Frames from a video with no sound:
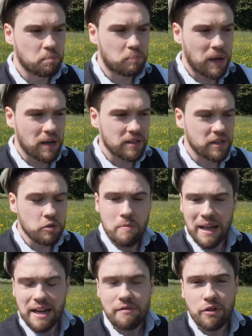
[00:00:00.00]
But you
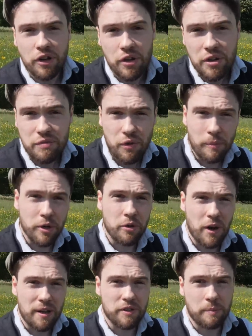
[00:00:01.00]
may never have heard of Robert
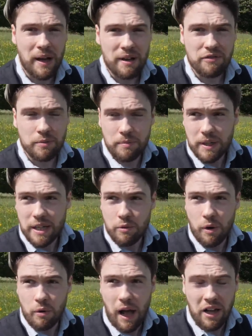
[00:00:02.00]
Graves apart from he
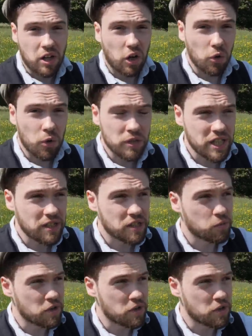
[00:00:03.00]
wrote I, Claudius,